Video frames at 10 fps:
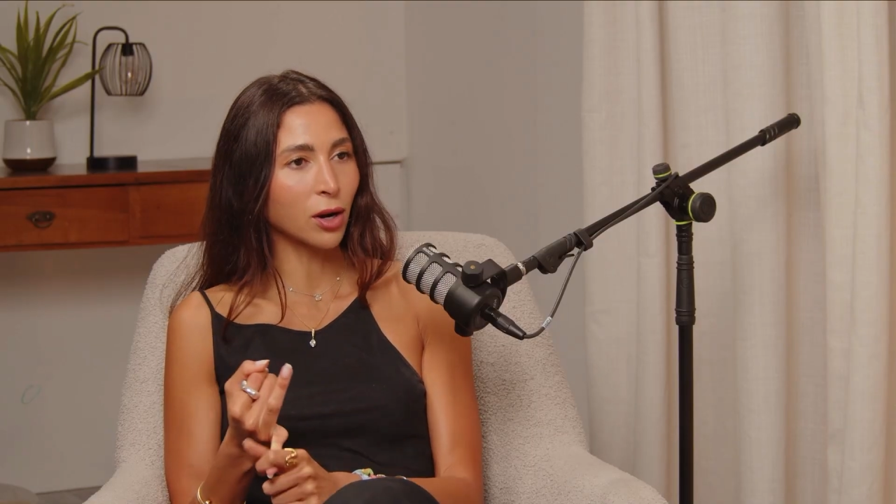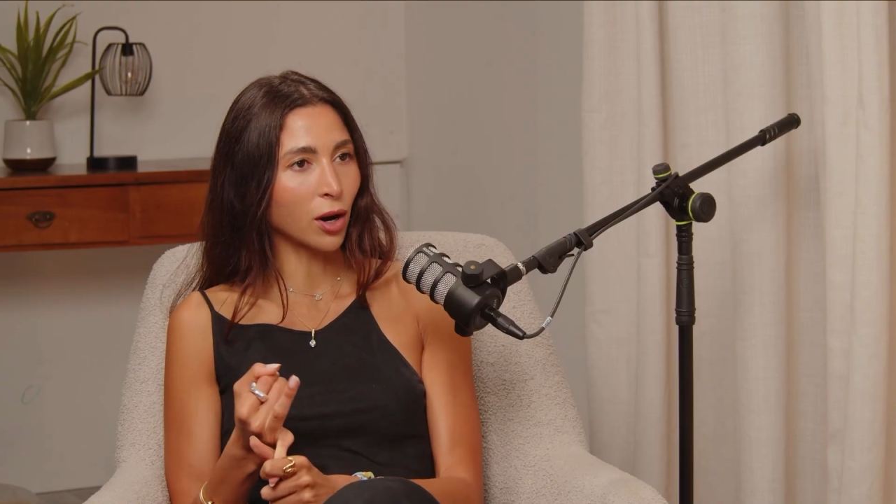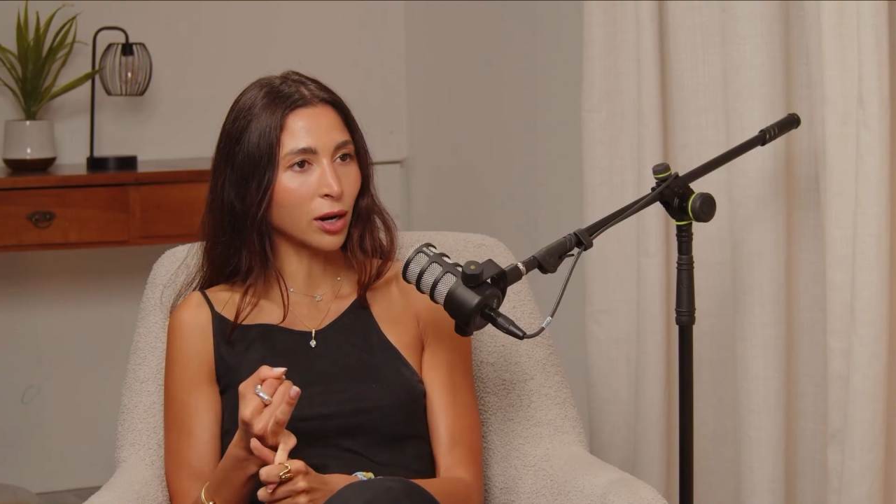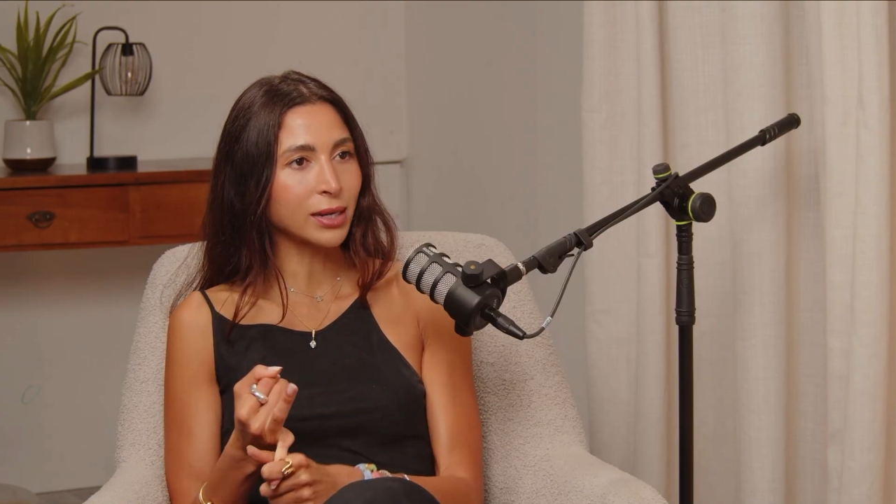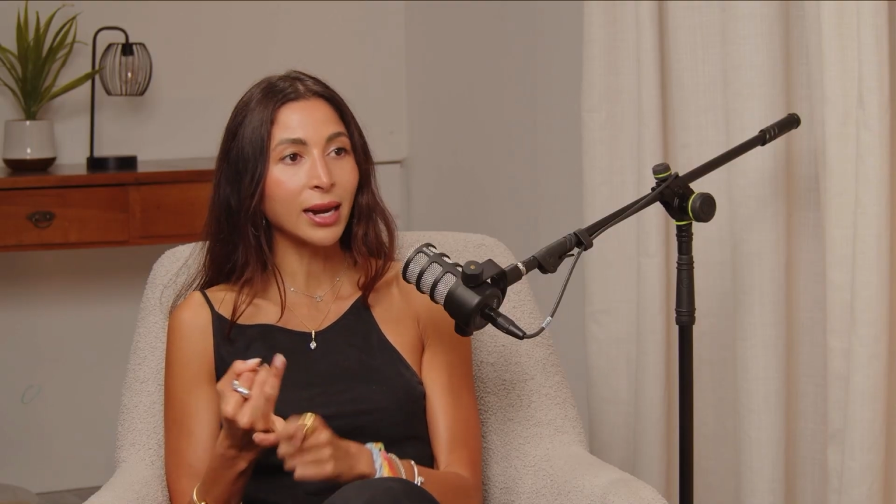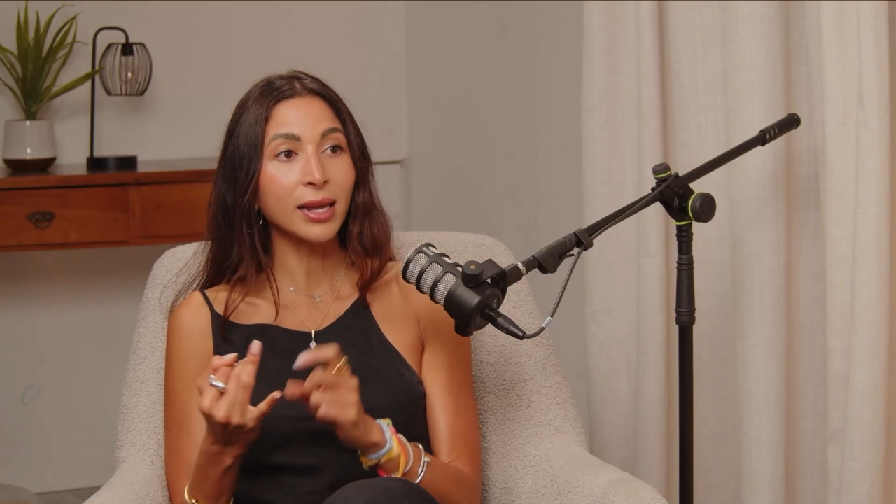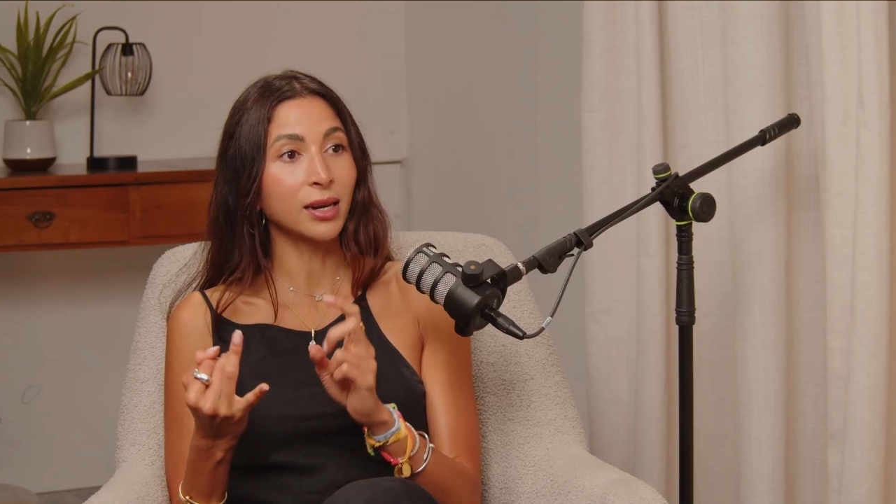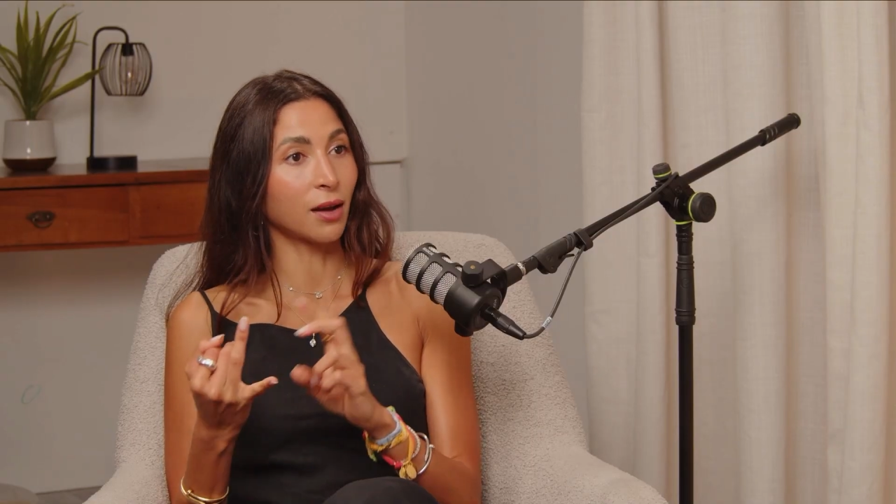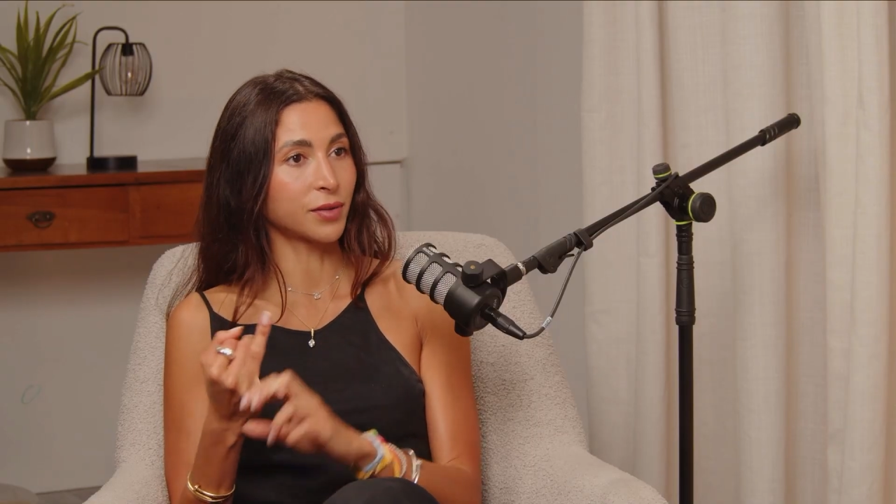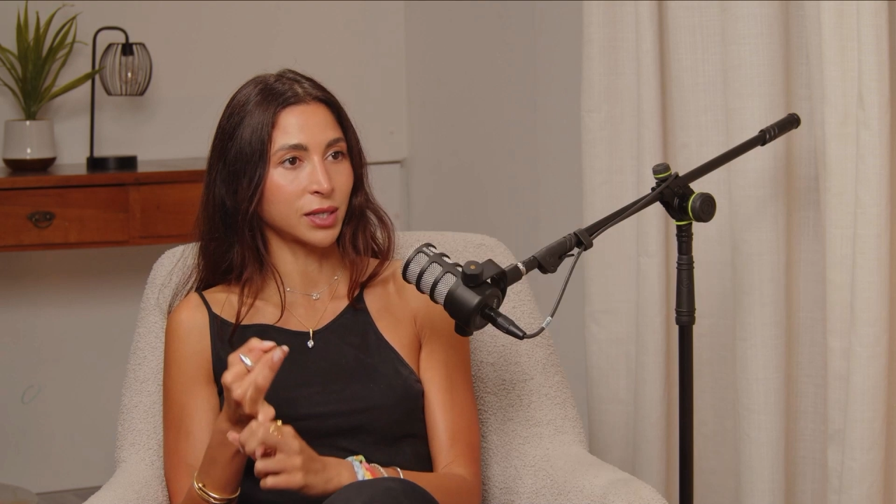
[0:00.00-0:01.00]
or getting
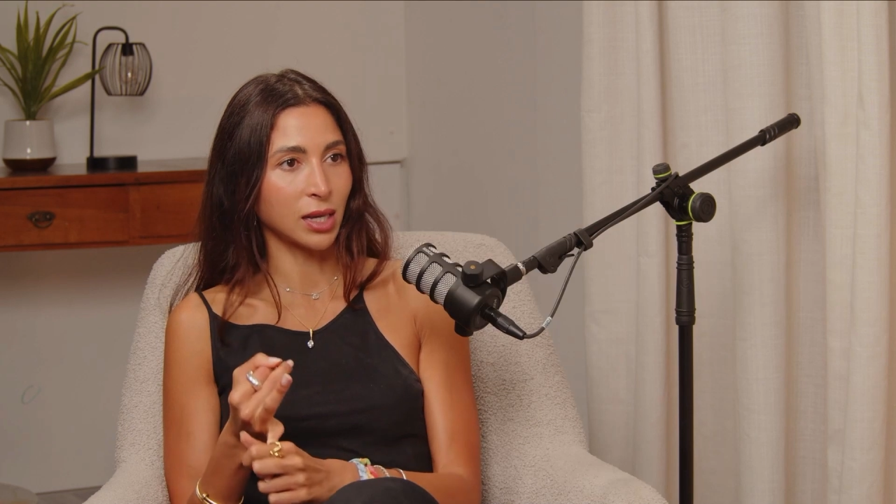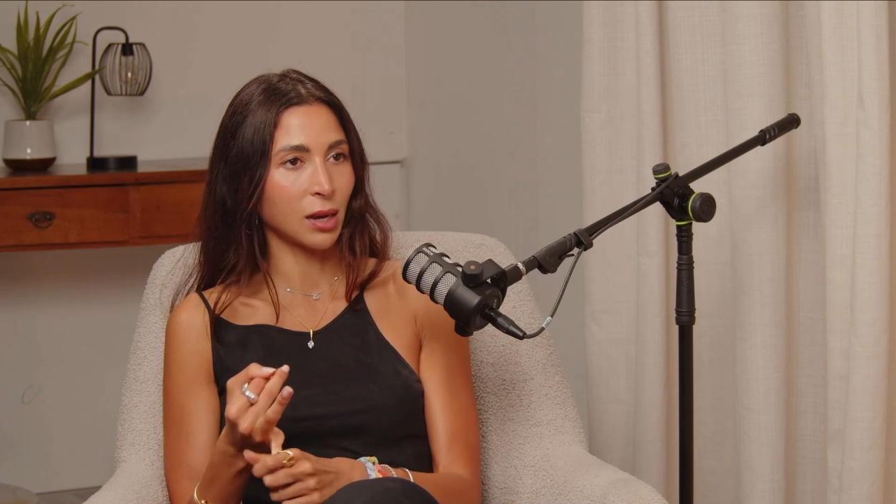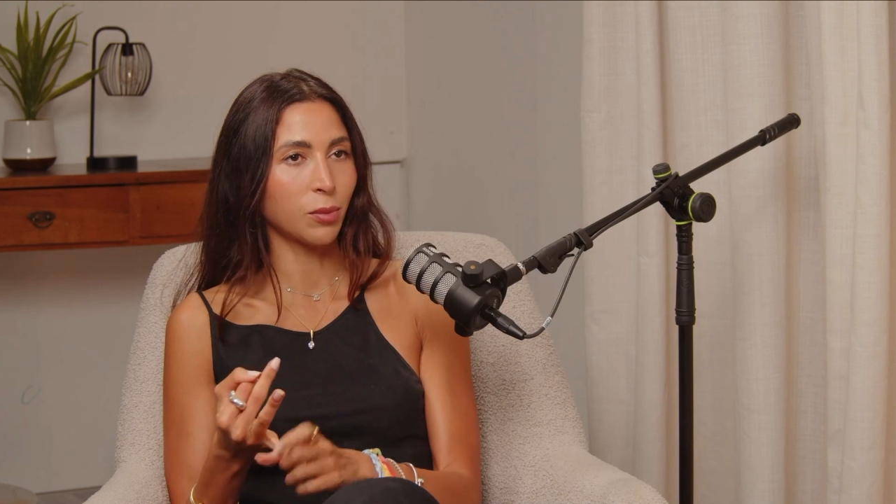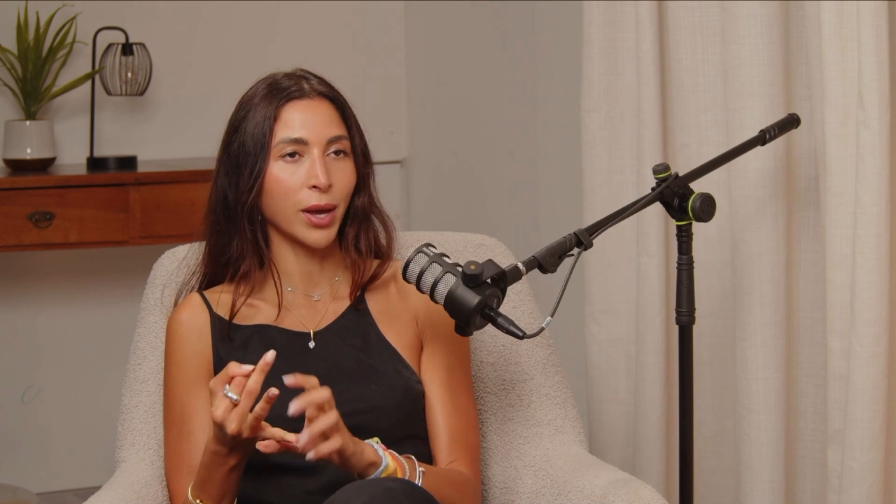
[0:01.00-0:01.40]
enough sleep,